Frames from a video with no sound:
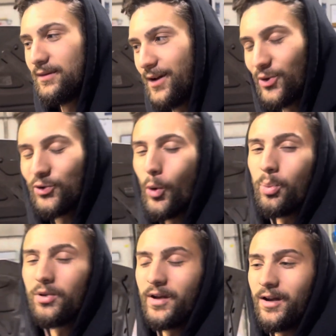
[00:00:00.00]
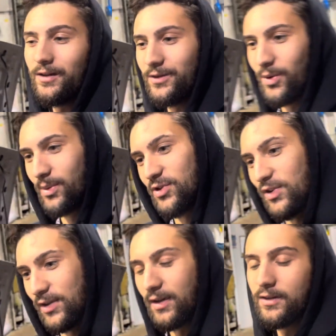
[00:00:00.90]
I was hoping that
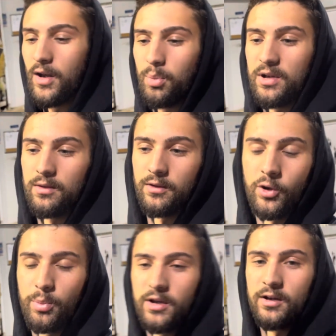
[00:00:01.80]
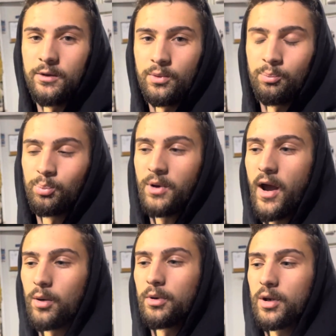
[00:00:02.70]
adjusting the dampening a little bit and it would
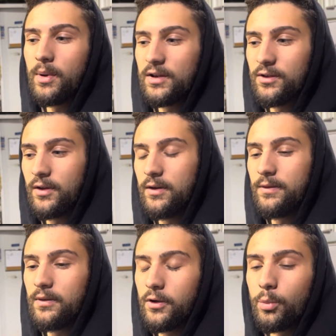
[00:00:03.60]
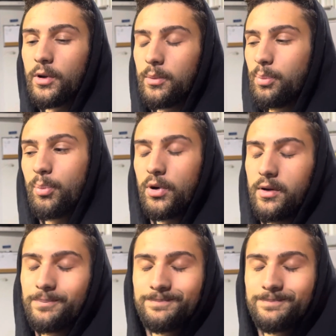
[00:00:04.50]
kind of bring it back to life a little bit, but